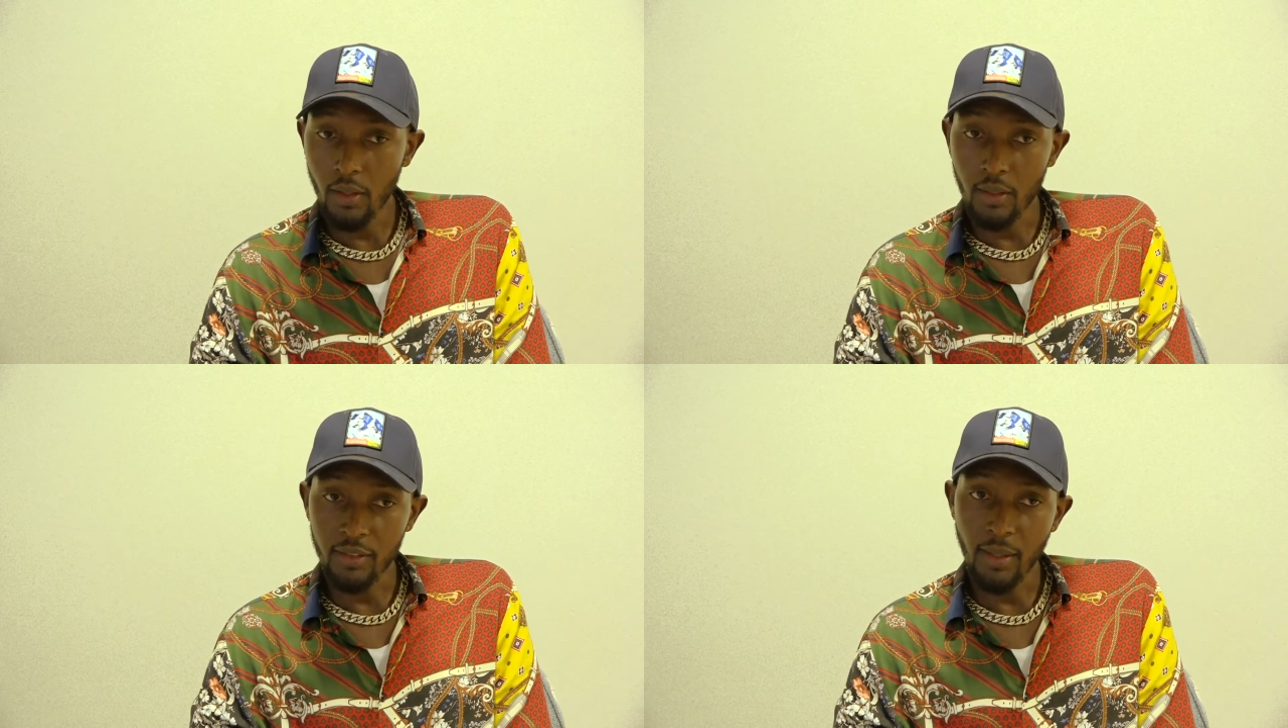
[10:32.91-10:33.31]

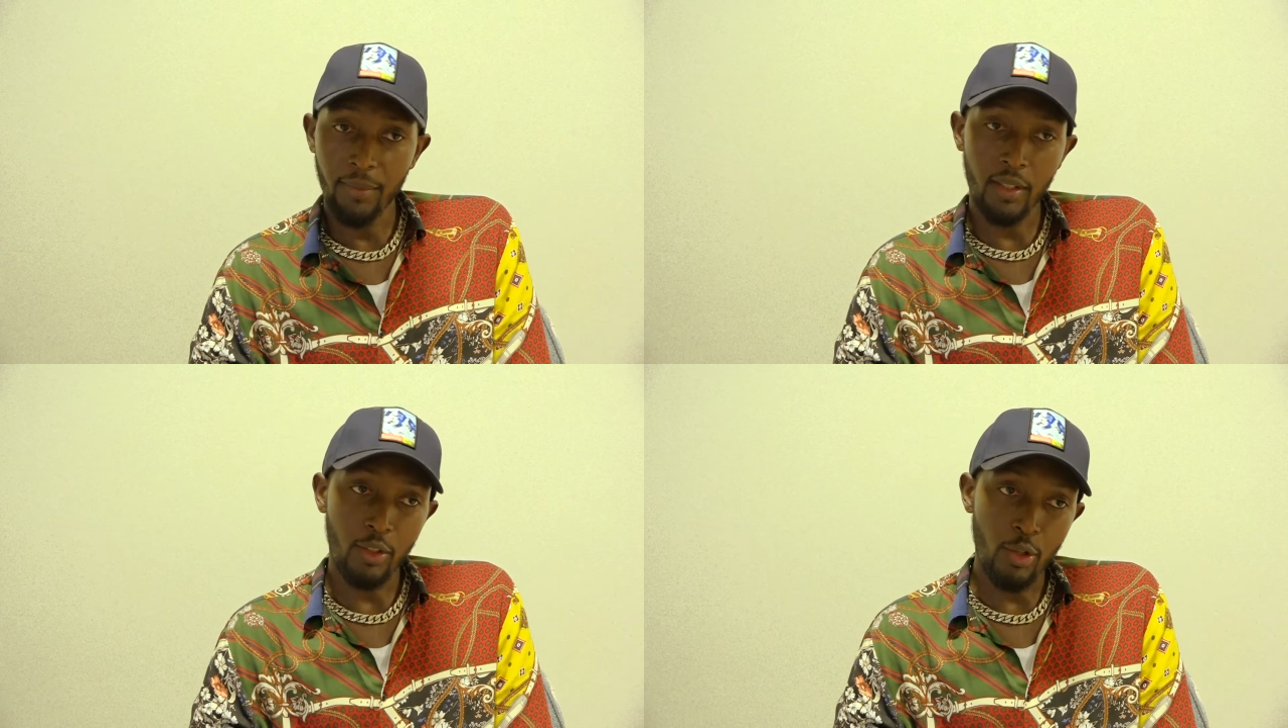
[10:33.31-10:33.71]

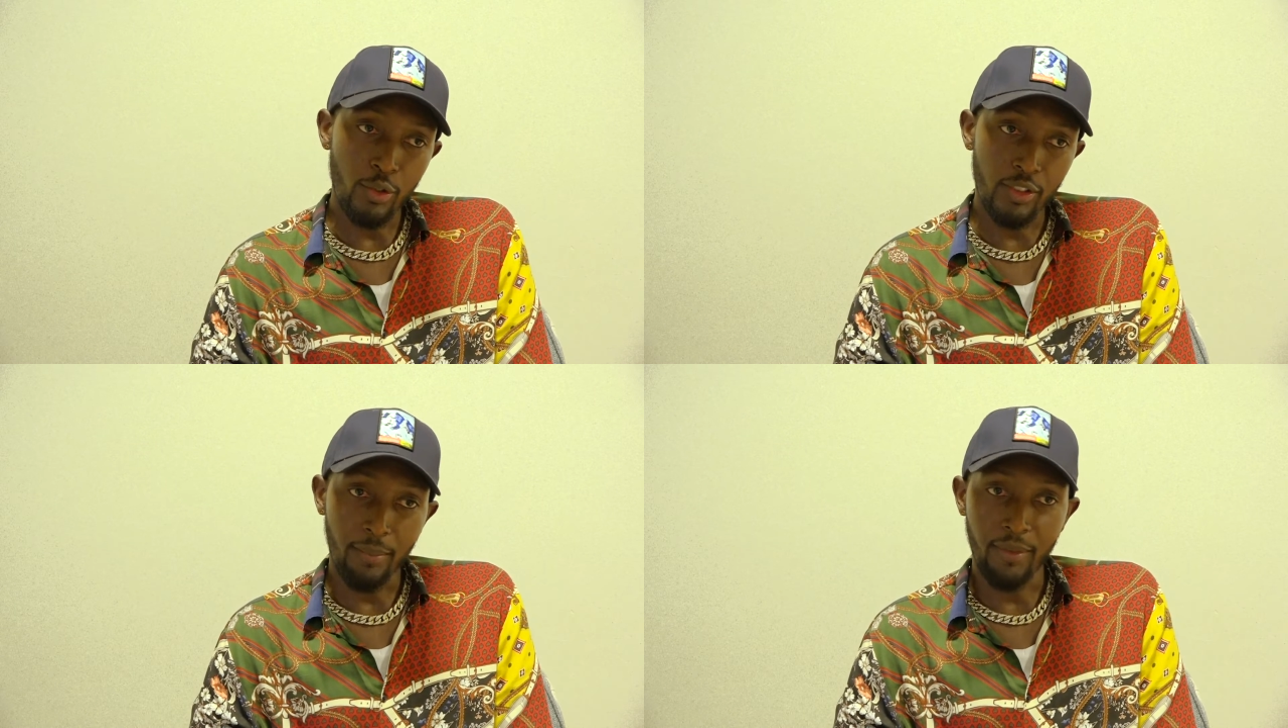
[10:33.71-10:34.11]
something new,
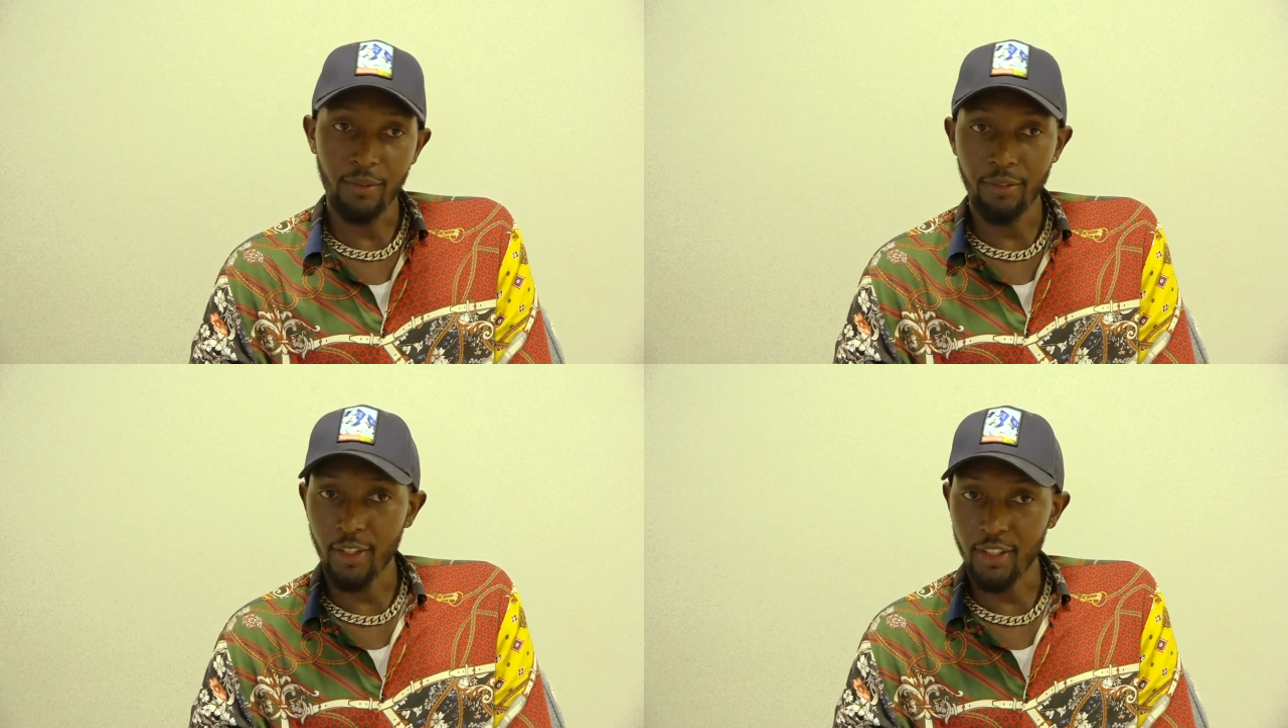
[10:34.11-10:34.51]
something
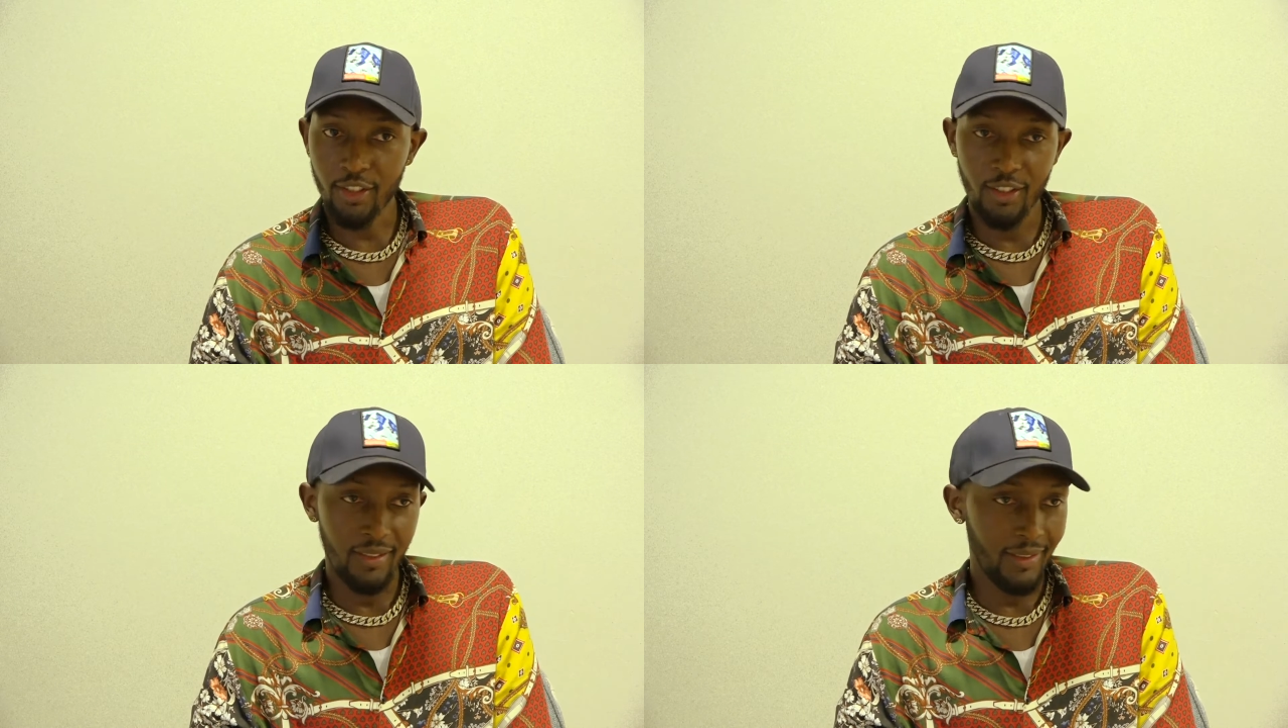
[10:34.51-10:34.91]
fresh,